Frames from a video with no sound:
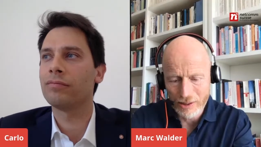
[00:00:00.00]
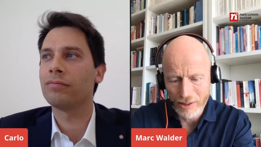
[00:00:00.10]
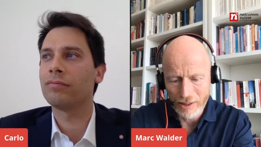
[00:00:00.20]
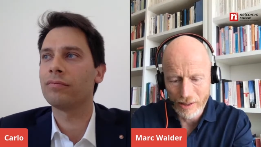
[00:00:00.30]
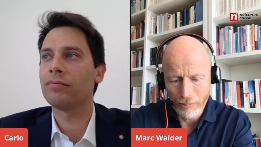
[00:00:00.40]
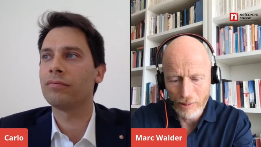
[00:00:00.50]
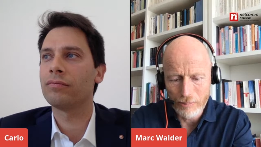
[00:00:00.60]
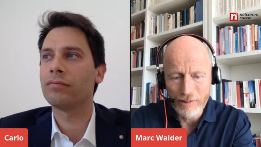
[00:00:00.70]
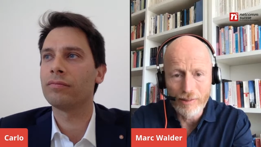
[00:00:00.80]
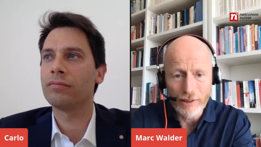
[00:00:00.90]
Speaker 1: and I will
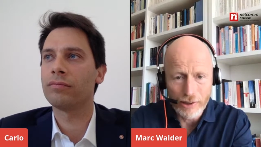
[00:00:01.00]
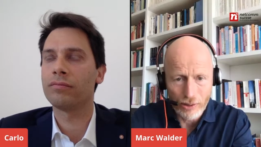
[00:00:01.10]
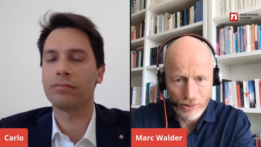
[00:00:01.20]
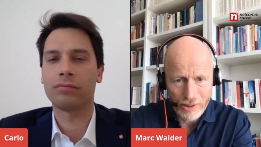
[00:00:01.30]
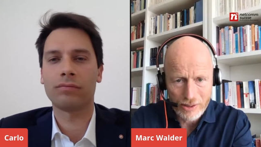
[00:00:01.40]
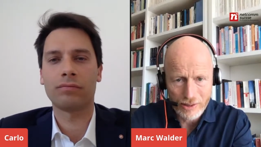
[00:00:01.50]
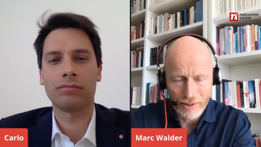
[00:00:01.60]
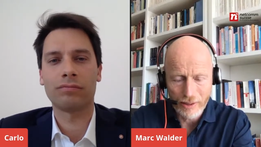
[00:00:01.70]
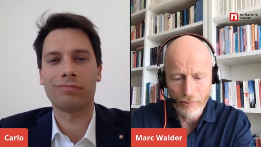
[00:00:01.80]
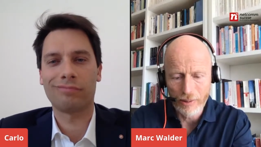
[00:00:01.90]
be very honest, and
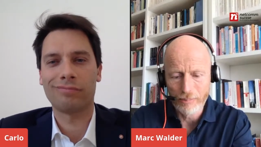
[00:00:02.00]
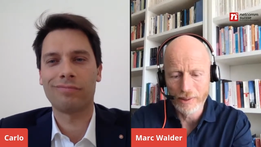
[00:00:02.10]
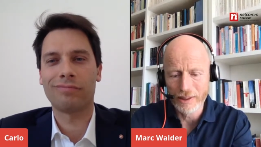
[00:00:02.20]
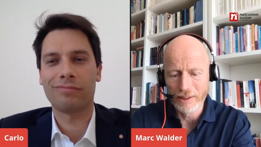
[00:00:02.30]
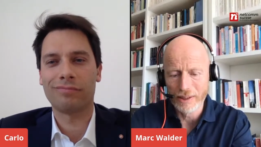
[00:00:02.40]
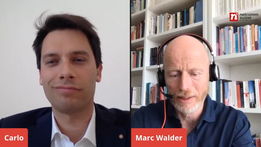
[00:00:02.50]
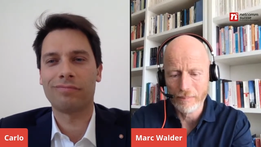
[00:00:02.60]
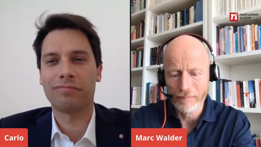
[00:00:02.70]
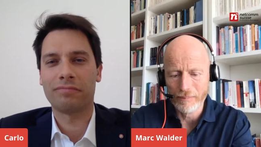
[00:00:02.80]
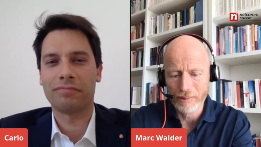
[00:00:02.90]
I will be
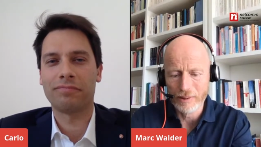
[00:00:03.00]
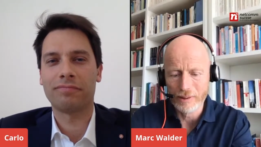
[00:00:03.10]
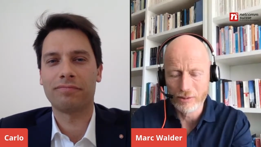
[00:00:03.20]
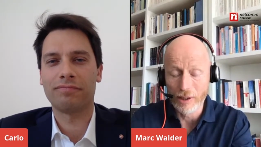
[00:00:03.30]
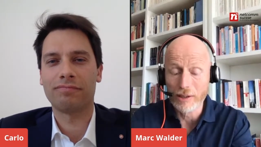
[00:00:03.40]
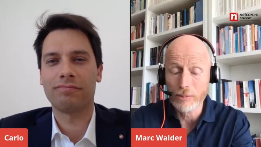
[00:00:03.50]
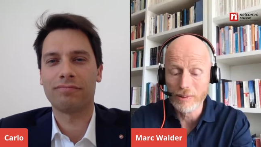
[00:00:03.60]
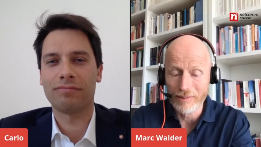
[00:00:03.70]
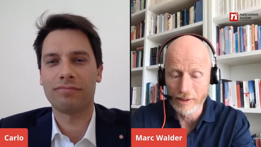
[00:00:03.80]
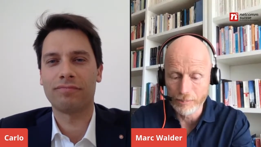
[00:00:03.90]
um, uh, trying to be
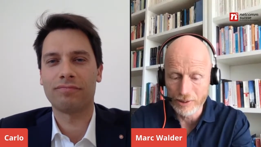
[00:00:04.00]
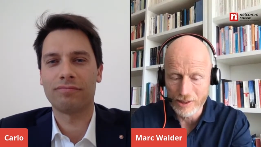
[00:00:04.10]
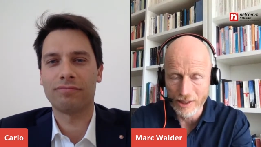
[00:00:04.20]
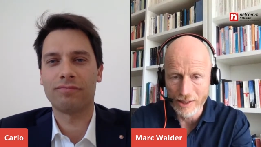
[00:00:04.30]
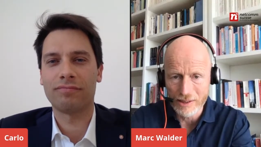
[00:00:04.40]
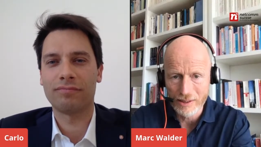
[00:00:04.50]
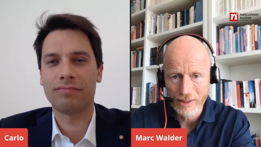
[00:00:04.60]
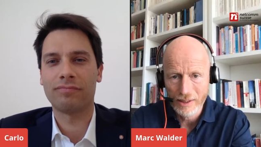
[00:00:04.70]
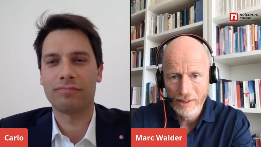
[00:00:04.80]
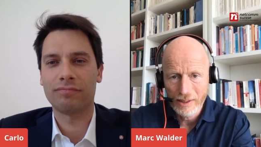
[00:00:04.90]
very precise.
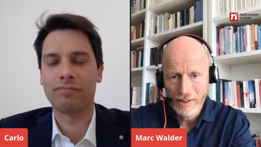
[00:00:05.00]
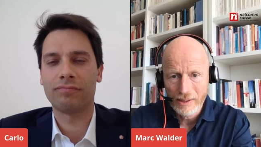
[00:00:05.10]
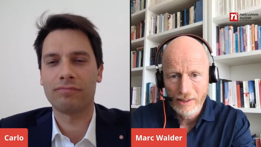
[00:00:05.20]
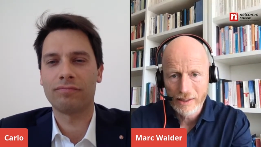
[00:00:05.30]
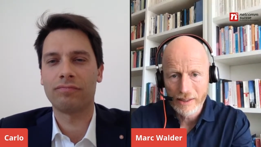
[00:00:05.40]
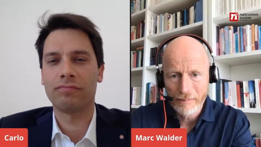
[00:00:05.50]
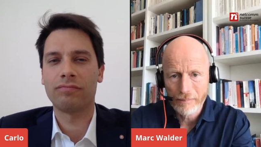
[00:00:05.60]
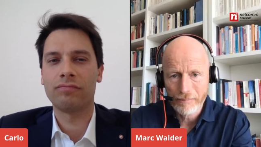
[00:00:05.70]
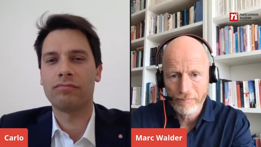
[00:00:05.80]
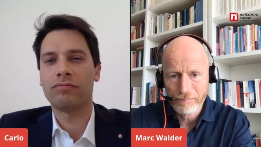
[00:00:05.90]

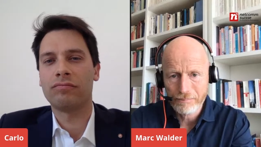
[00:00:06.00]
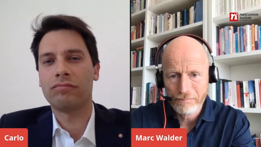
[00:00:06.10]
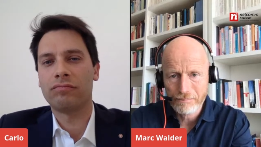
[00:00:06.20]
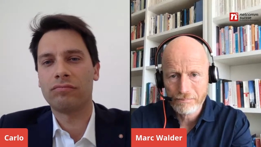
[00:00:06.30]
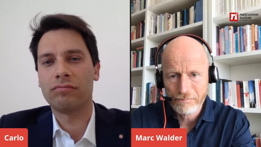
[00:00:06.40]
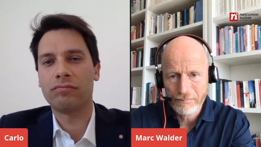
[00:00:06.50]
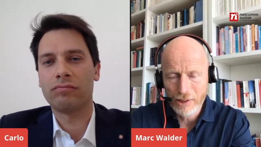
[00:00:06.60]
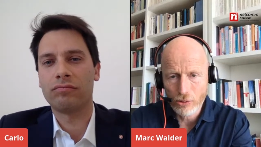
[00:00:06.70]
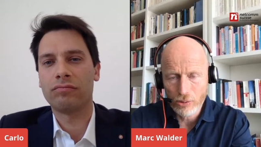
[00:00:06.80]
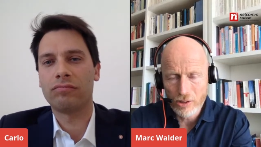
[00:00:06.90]
Um,
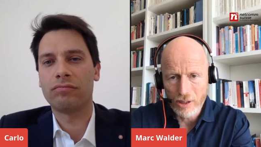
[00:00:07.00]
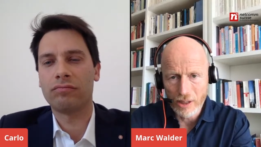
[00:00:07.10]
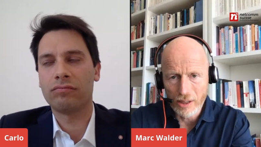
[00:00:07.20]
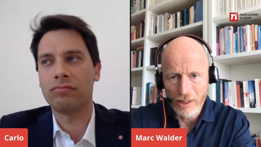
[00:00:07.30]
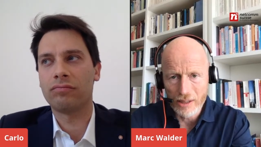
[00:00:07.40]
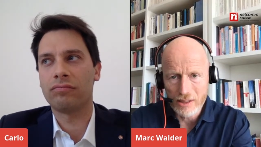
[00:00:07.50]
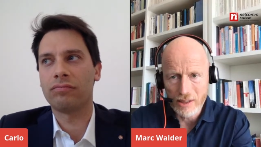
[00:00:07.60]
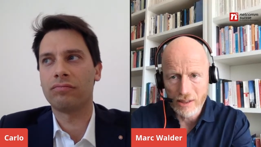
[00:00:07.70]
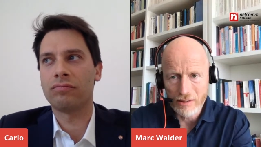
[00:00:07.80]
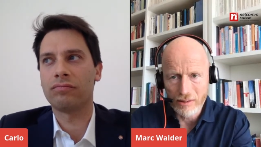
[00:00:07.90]
the good thing is
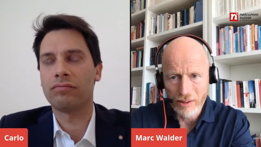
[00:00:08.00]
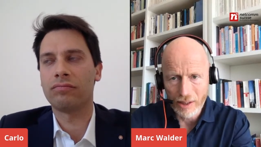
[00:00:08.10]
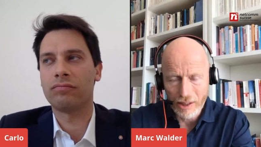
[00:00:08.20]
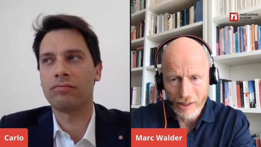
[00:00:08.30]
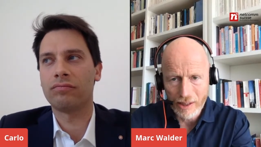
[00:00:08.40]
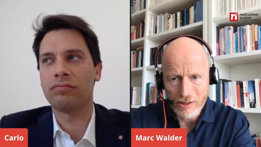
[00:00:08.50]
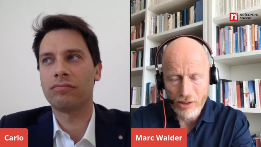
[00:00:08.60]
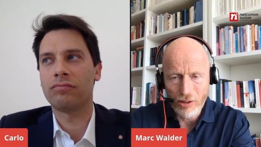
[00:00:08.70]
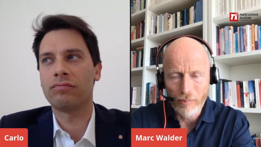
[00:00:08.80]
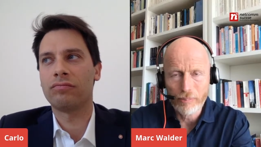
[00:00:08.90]
that Ringier as a
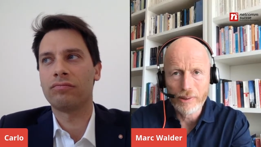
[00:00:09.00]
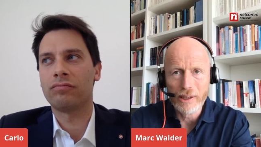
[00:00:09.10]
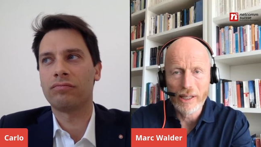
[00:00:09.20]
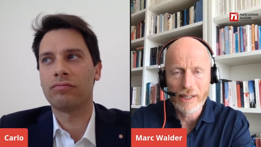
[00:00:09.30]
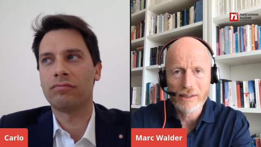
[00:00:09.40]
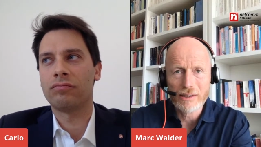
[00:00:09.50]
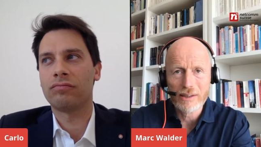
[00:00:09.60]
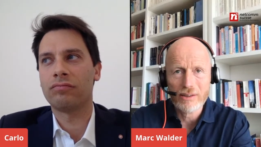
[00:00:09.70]
company acted